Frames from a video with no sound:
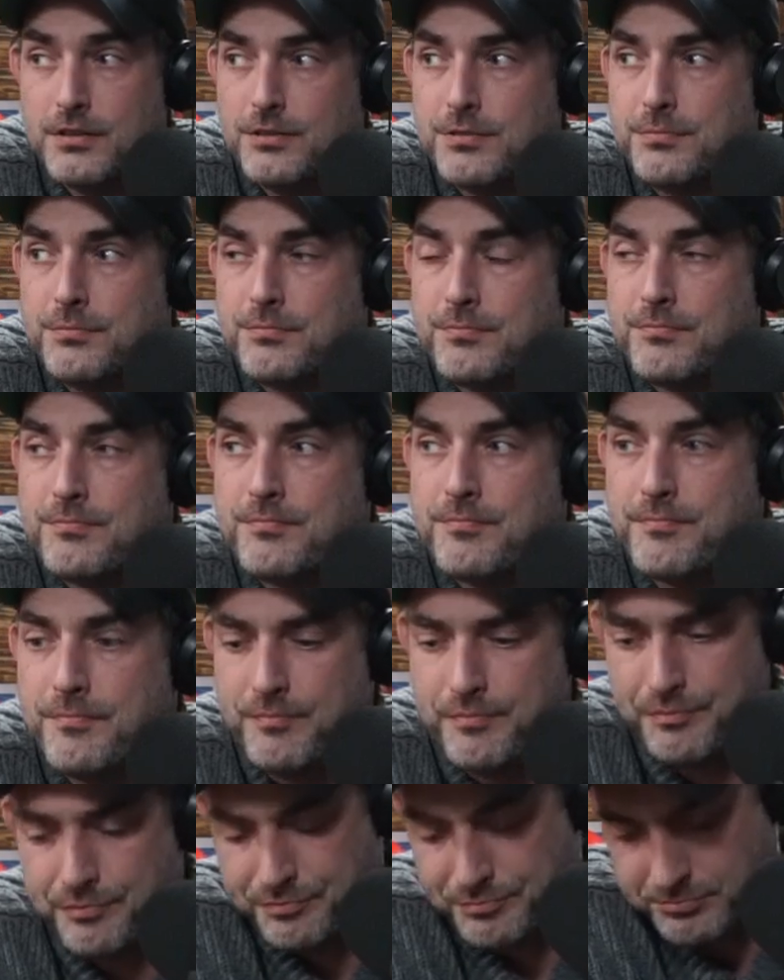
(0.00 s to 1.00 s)
Yeah.
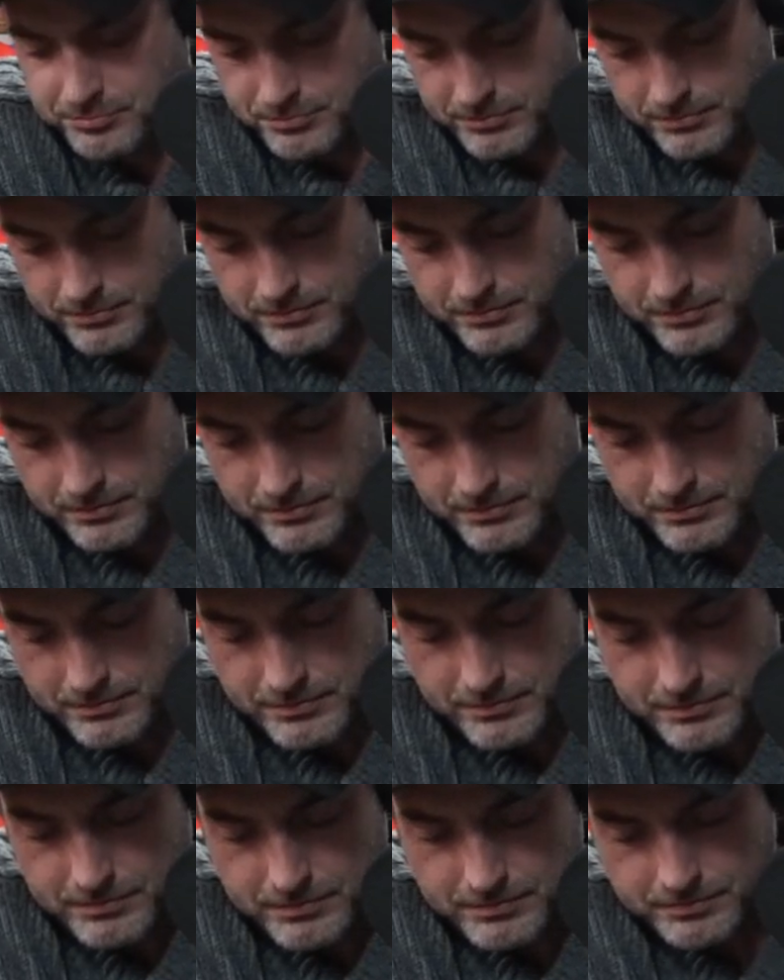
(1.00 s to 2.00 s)

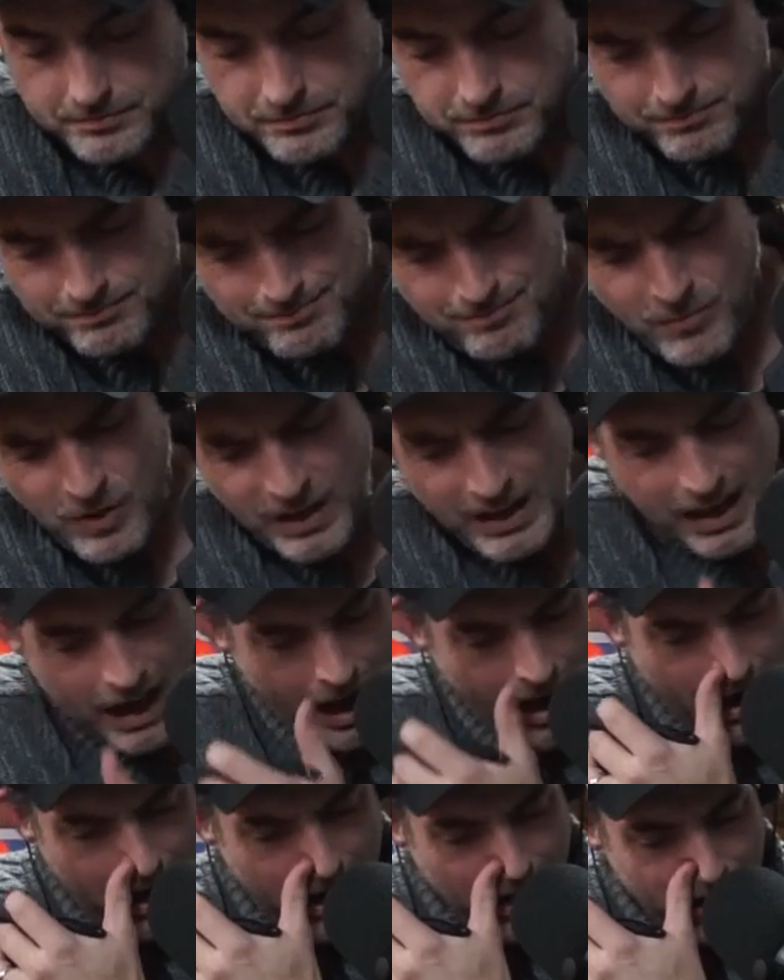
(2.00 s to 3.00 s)
Les, what else
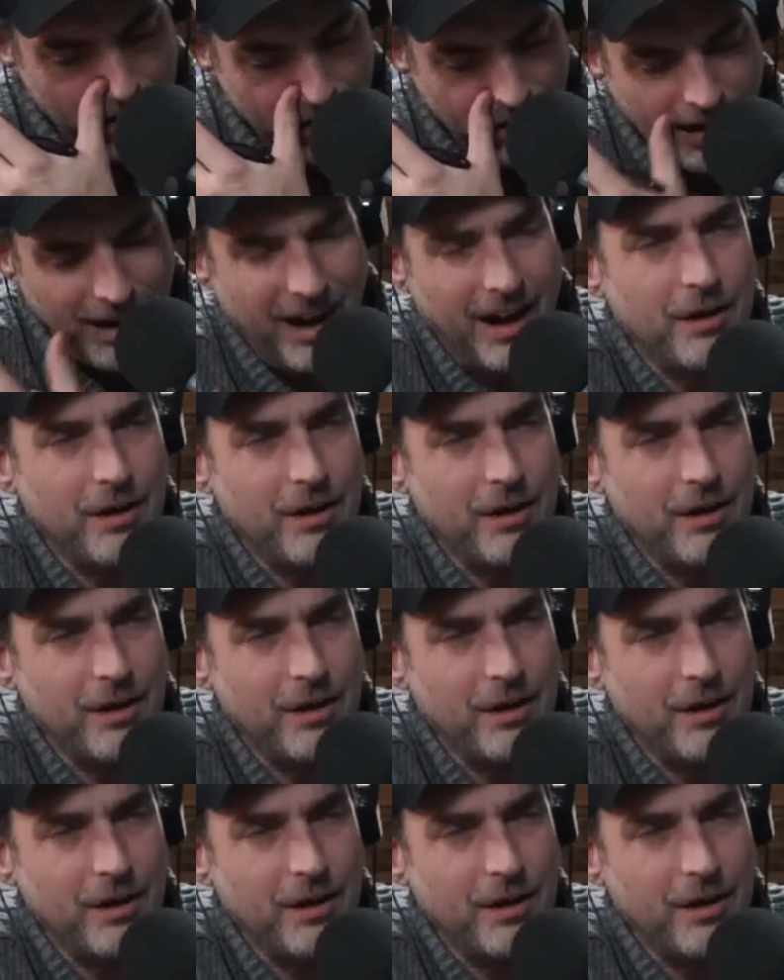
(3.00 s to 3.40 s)
is on your list?